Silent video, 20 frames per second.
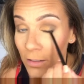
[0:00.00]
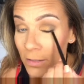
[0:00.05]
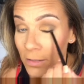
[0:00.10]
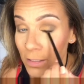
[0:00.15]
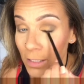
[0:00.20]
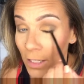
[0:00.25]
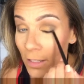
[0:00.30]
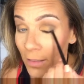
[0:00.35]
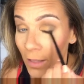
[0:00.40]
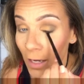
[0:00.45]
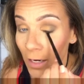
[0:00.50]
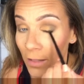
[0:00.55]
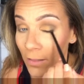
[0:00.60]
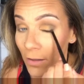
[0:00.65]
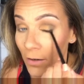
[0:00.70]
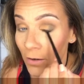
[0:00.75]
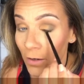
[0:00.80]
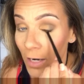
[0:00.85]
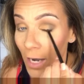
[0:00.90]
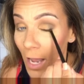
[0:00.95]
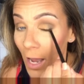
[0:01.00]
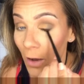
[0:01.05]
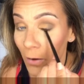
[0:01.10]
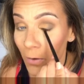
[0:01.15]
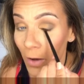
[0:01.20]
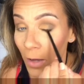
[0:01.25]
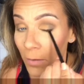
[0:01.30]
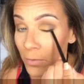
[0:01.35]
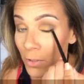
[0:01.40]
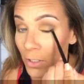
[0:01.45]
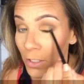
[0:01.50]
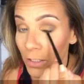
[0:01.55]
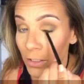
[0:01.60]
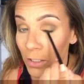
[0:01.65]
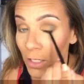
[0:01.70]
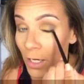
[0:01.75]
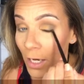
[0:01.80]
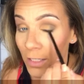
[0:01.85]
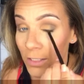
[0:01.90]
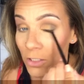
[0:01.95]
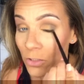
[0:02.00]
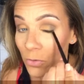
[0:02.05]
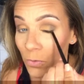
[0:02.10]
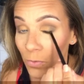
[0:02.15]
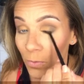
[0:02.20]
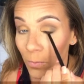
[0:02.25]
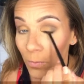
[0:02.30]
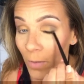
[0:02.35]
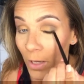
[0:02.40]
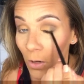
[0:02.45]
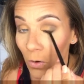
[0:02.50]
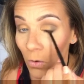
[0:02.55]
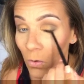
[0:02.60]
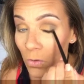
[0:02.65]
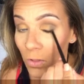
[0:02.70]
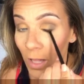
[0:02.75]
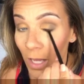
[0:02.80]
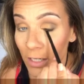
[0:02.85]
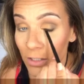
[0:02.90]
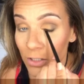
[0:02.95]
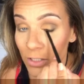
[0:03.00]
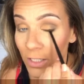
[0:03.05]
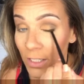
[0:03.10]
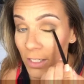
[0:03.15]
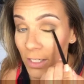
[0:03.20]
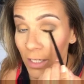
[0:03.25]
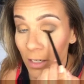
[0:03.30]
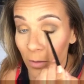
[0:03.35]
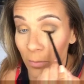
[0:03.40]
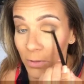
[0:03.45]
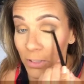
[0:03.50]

to get that in there. Now, I do my whole lash line here,